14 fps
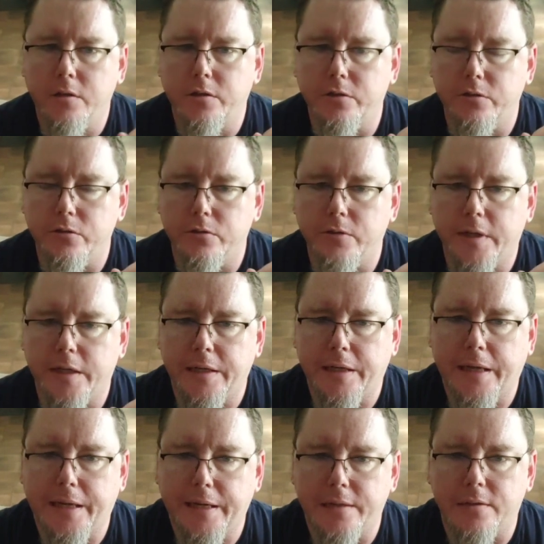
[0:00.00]
to
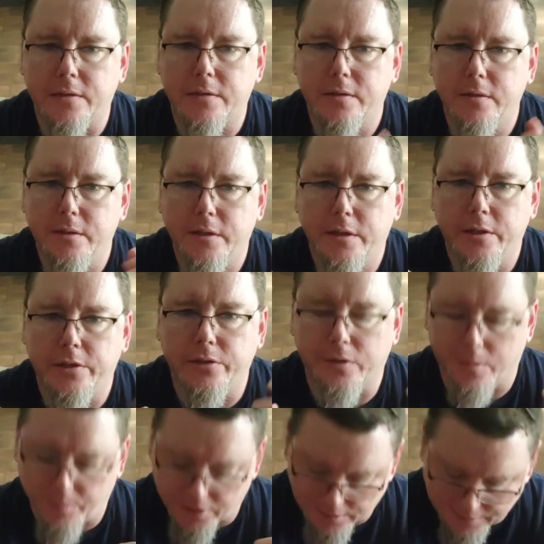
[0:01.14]
enhance your
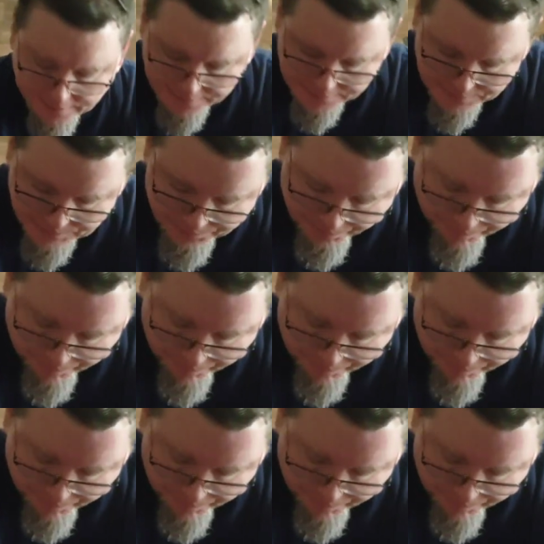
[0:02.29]
abilities.